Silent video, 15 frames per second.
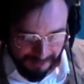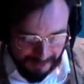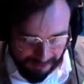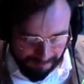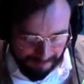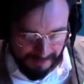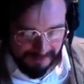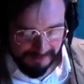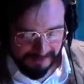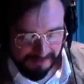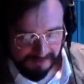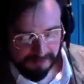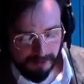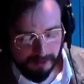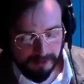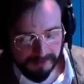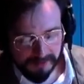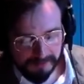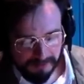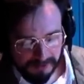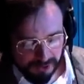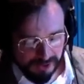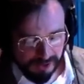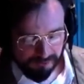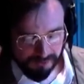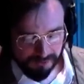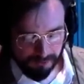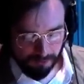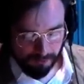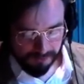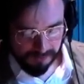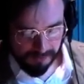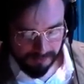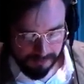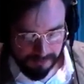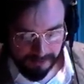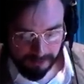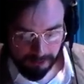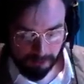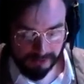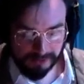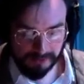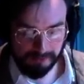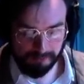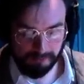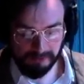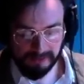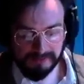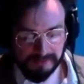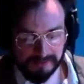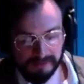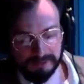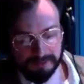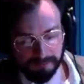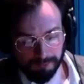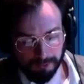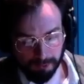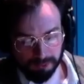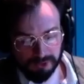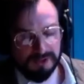Now, it stars a Spanish actress called Laia Costa, who plays a title role.